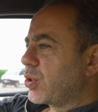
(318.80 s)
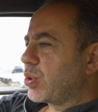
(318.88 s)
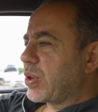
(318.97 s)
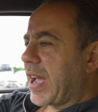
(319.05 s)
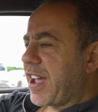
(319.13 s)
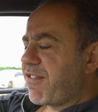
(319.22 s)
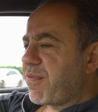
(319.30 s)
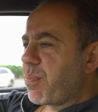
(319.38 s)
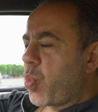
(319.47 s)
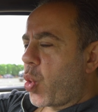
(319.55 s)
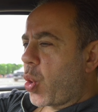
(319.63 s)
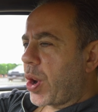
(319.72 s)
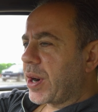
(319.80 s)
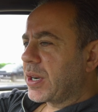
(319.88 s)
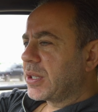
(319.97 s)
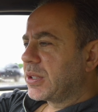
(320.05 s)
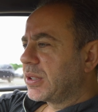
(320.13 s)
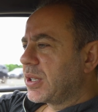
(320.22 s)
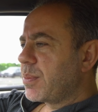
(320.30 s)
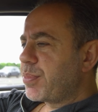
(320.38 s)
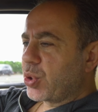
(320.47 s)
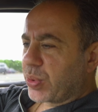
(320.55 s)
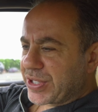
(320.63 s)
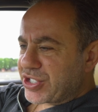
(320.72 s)
you have more
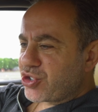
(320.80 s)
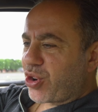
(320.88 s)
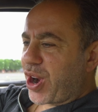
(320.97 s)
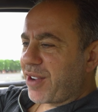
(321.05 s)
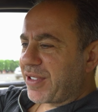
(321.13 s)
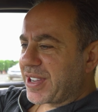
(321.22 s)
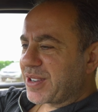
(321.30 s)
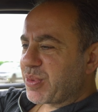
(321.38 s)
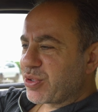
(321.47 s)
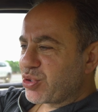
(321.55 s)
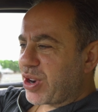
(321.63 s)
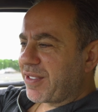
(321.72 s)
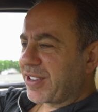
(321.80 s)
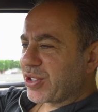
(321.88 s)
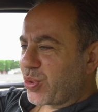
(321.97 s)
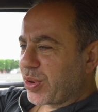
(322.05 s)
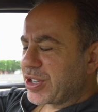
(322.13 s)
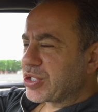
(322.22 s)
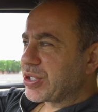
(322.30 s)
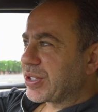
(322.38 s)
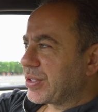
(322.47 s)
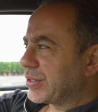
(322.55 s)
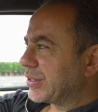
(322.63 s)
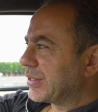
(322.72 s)
purist driving when you're driving the
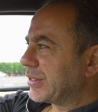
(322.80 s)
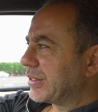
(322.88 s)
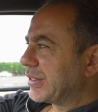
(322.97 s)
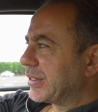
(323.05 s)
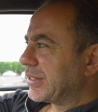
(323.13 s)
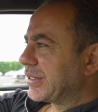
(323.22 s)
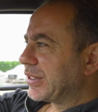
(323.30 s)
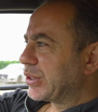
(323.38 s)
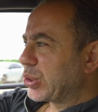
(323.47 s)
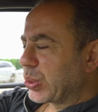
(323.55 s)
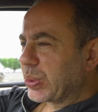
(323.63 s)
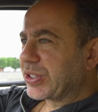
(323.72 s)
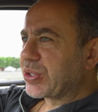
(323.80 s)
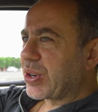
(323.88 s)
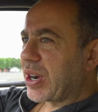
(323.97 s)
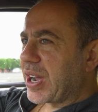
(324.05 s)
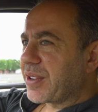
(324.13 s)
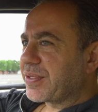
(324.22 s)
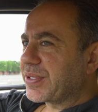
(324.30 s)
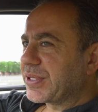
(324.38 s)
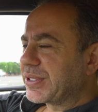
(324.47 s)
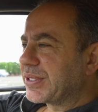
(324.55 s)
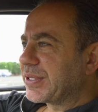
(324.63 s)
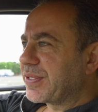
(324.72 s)
original two-wheel drive
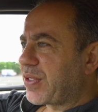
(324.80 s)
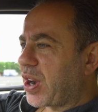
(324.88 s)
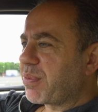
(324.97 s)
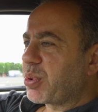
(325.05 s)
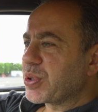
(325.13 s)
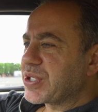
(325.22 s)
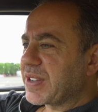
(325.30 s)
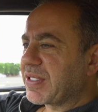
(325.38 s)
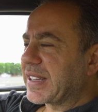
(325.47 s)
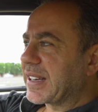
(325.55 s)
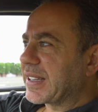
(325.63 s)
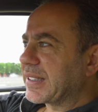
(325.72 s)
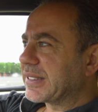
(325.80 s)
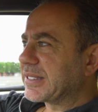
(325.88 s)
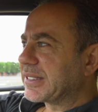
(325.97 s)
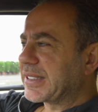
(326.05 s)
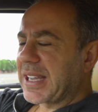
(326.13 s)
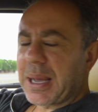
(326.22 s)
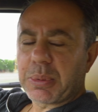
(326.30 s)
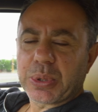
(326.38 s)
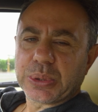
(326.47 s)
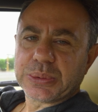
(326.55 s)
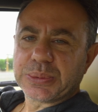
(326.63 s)
5.7 liter Diablo.